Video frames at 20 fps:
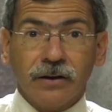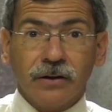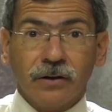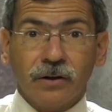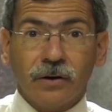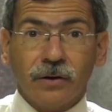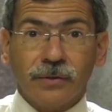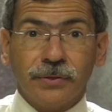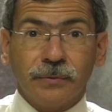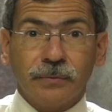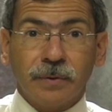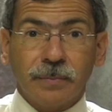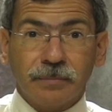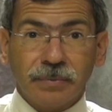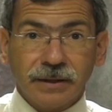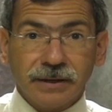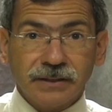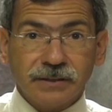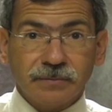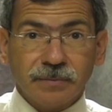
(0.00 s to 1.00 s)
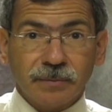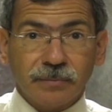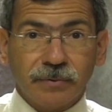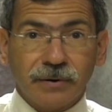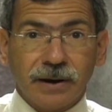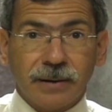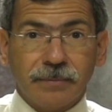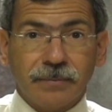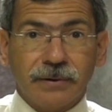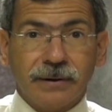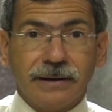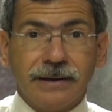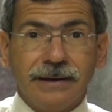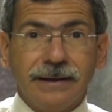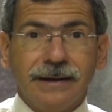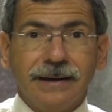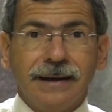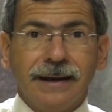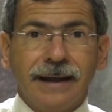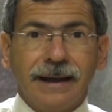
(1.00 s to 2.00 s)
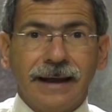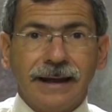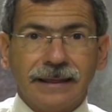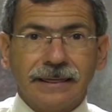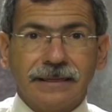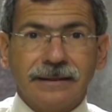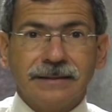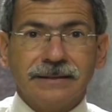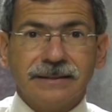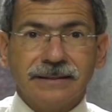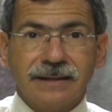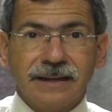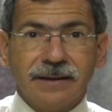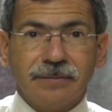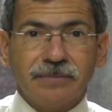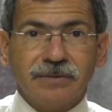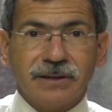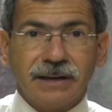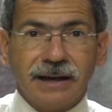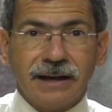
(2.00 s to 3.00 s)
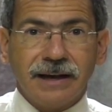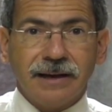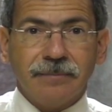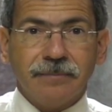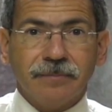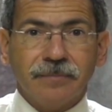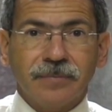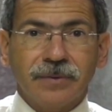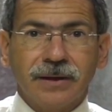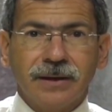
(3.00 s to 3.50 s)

called the replacement property, at the same time.